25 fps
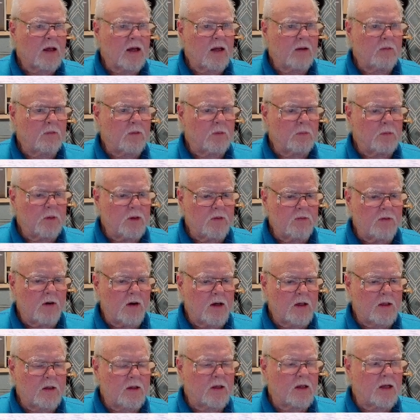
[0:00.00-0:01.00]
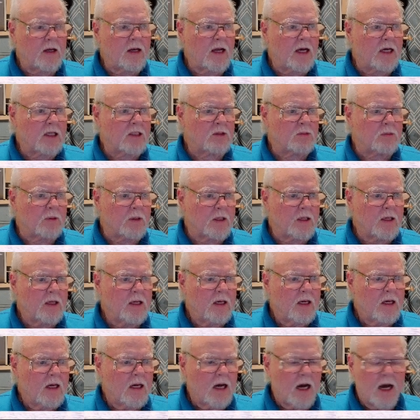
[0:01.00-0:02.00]
and we move on to the next one.
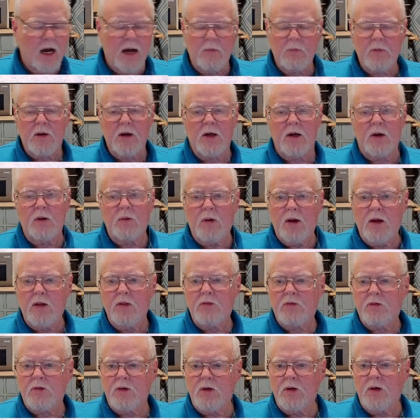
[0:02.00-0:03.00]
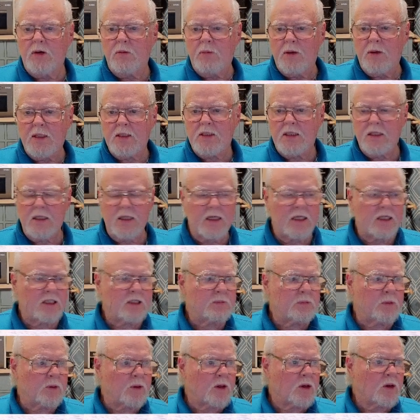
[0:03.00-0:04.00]
I'm going to run through a bunch of
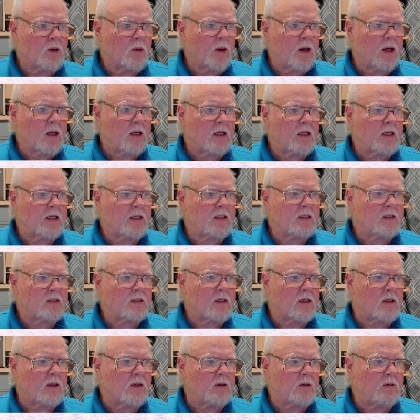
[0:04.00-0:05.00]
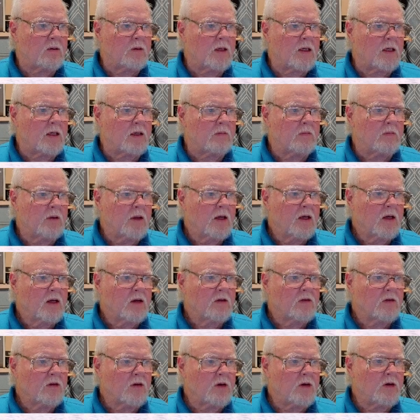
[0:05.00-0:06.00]
these pretty quickly, so
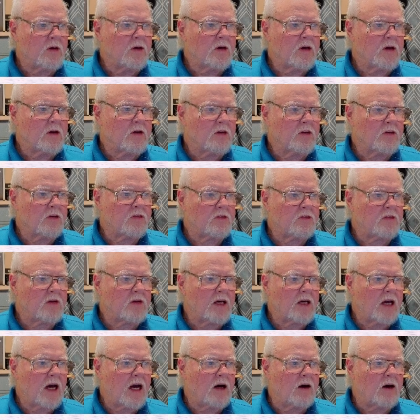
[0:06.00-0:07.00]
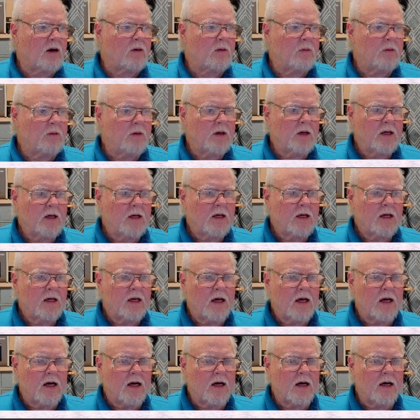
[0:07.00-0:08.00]
you can just see how
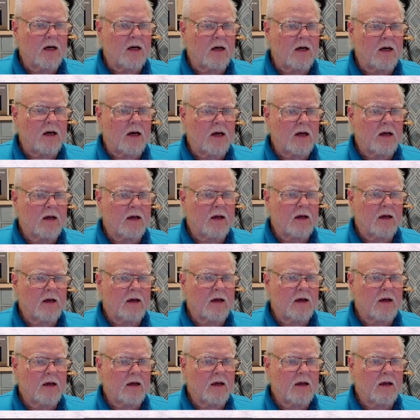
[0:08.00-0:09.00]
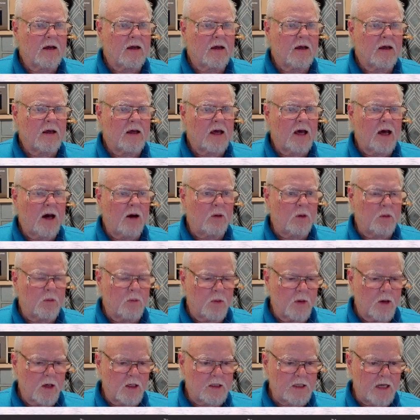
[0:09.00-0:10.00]
it
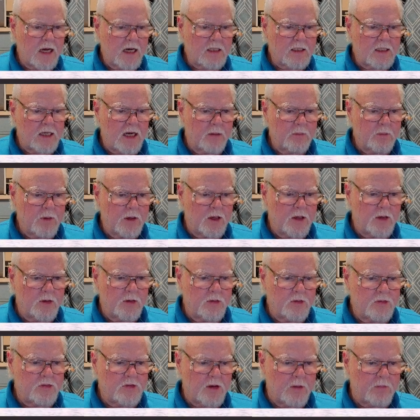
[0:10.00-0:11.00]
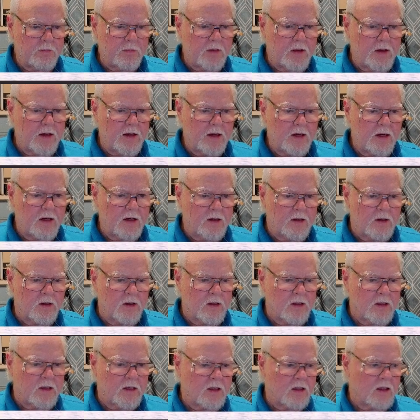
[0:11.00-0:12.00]
works. Actually, I'm going to do something here a
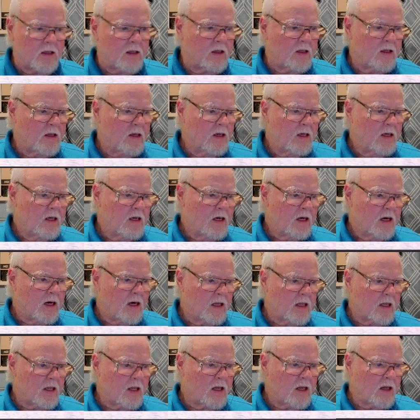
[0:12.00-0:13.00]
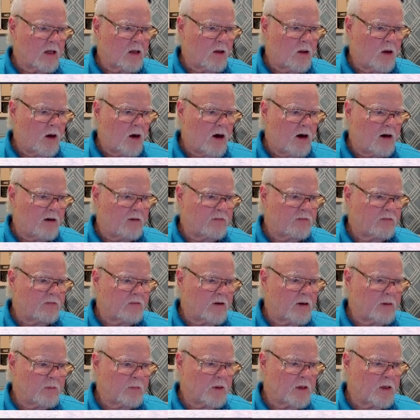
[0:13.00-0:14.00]
little off.
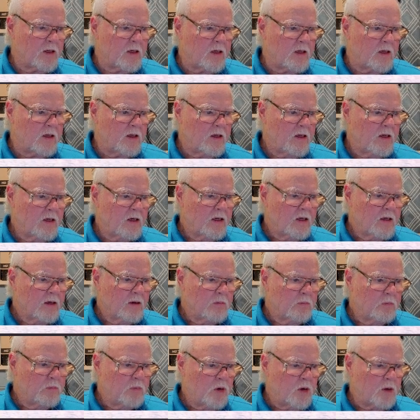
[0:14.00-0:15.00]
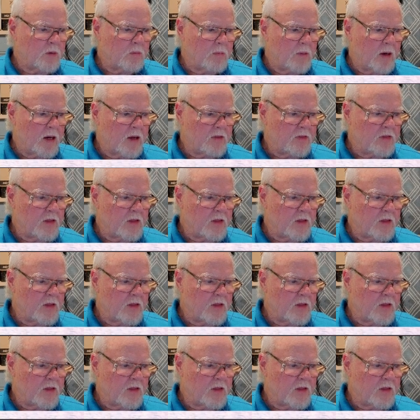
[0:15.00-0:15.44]
I'm going to put my